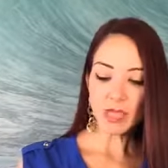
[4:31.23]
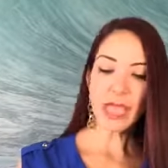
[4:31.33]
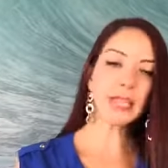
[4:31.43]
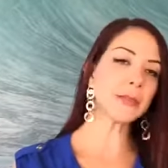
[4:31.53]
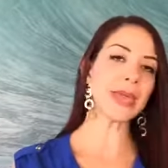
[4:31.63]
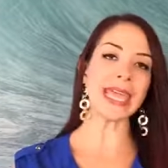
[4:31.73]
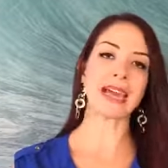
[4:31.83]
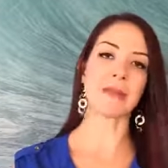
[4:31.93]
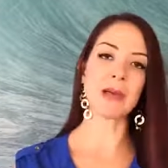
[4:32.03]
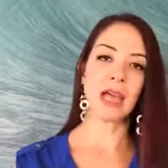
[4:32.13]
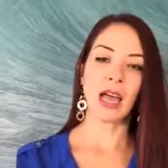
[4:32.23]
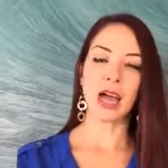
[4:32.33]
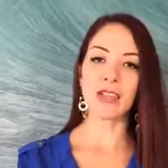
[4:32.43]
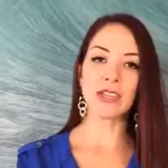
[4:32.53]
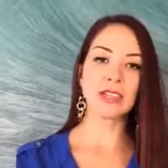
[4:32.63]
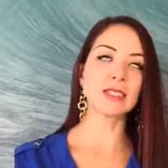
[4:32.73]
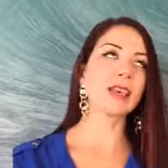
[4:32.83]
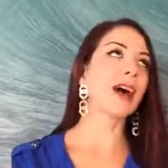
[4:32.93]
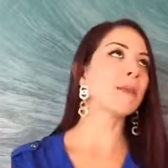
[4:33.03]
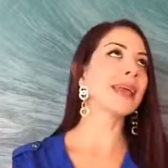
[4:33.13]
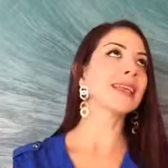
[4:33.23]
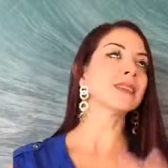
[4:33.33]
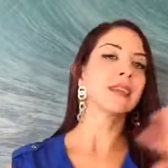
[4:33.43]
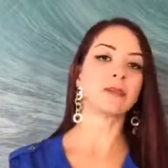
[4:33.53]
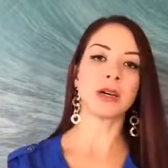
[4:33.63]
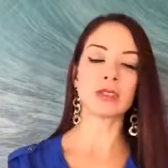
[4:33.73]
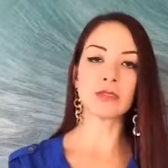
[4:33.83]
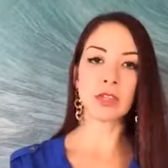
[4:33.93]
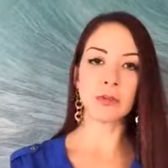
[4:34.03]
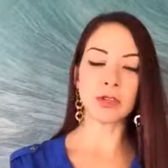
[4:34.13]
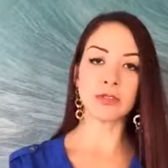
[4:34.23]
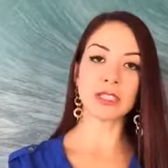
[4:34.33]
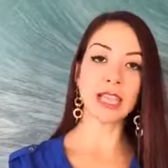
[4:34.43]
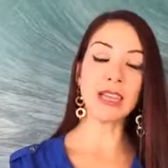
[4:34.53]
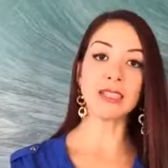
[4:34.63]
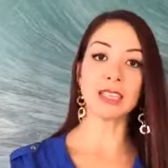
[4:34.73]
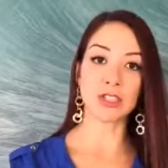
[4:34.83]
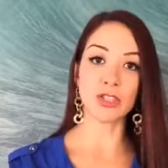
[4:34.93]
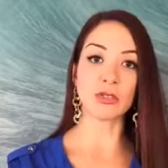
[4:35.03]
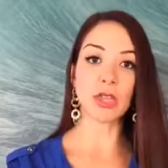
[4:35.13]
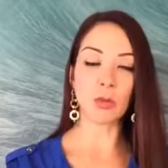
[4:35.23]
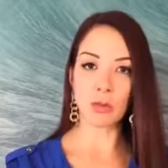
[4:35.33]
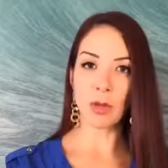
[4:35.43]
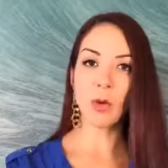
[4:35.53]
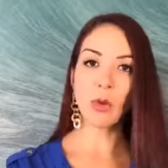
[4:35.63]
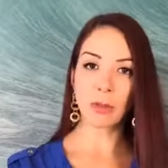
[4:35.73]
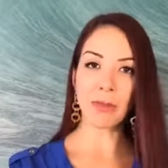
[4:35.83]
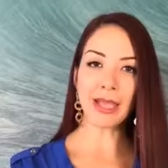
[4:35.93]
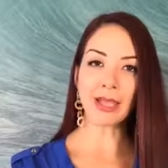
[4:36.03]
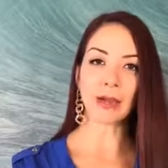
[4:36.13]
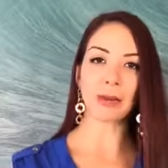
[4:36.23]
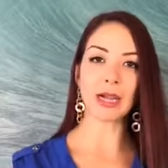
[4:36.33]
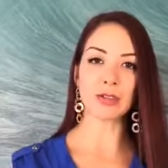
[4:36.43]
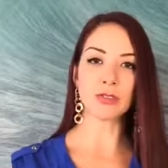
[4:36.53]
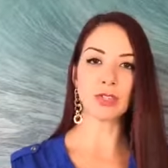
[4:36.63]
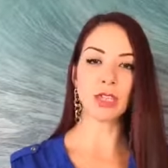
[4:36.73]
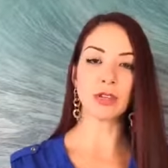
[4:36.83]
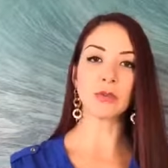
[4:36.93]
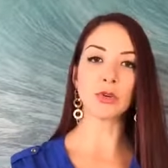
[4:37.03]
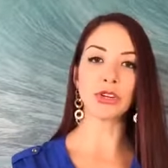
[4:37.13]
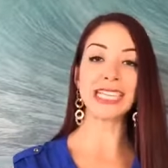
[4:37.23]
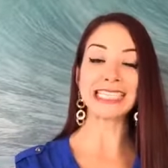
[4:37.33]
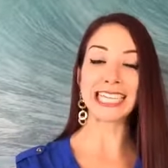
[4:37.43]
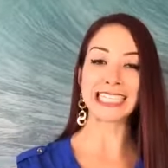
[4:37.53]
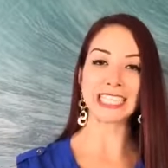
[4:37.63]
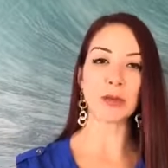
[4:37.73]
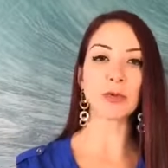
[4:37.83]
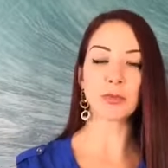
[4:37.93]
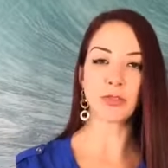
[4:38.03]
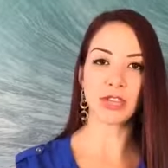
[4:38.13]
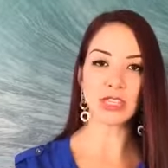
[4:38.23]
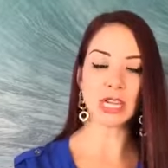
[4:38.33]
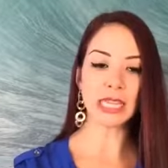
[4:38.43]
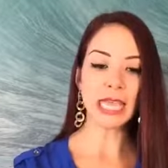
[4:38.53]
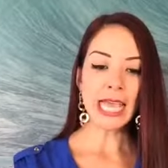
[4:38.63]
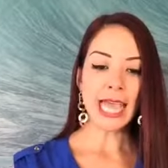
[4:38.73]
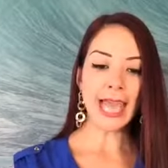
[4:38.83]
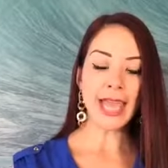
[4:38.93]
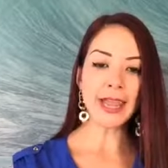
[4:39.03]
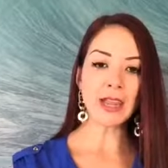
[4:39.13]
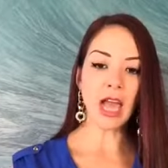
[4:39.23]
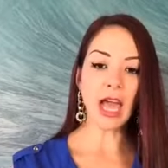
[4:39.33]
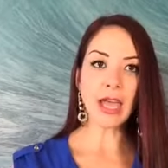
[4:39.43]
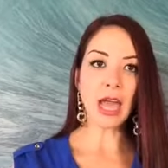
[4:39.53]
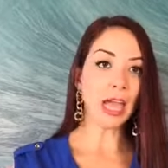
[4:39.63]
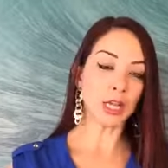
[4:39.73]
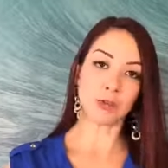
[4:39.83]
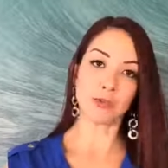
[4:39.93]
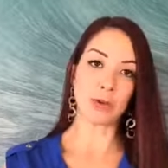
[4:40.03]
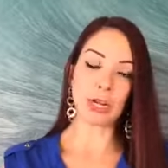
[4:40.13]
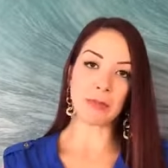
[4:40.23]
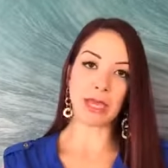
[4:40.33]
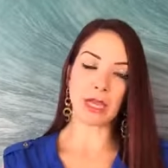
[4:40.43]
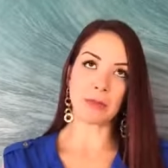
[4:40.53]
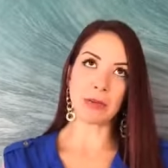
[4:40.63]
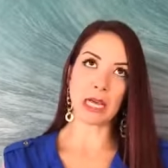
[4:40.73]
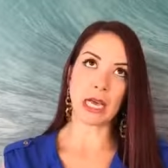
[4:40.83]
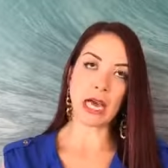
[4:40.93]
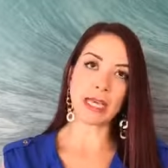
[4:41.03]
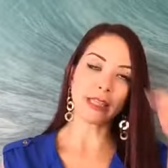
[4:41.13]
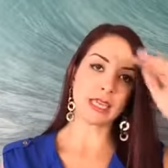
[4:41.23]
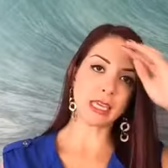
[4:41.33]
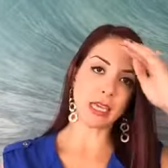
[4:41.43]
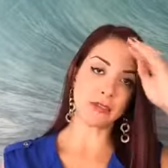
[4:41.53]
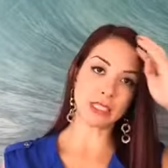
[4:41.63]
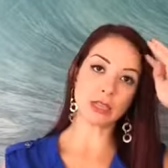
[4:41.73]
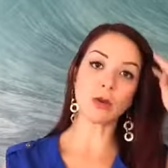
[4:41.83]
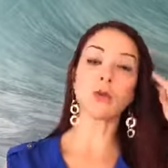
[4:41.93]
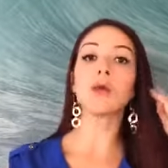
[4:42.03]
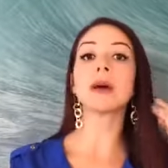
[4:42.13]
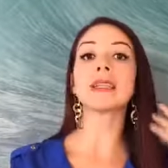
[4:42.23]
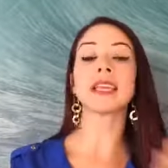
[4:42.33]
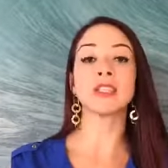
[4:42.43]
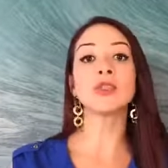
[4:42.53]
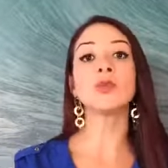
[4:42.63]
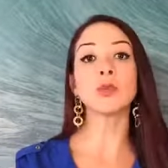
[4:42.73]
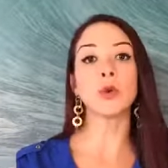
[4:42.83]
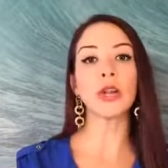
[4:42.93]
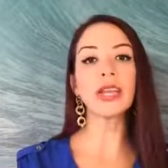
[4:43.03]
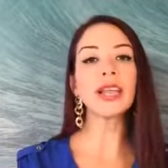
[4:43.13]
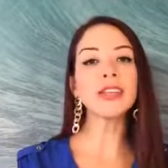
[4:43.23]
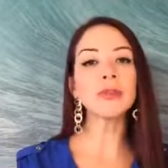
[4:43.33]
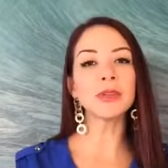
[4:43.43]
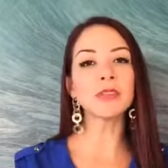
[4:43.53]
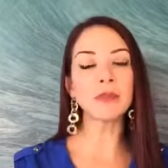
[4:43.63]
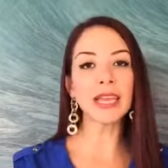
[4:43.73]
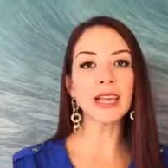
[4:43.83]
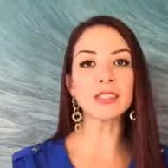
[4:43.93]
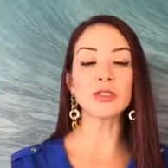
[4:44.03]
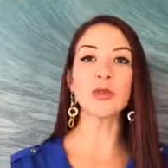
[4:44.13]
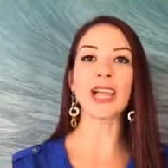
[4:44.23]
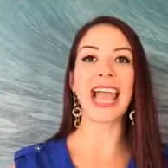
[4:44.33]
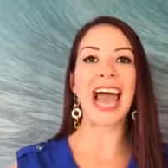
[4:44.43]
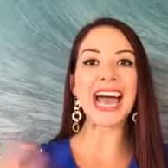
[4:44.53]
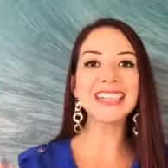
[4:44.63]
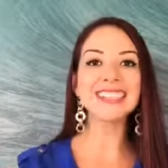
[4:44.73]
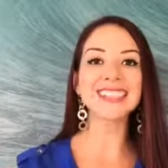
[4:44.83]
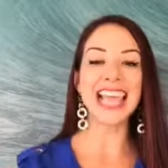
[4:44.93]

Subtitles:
And the makeup. There's amazing amount of number of studies that show that women who wear makeup are considered more intelligent and more professional. And I love wearing makeup. I think every single woman can do with wearing a little bit of makeup to enhance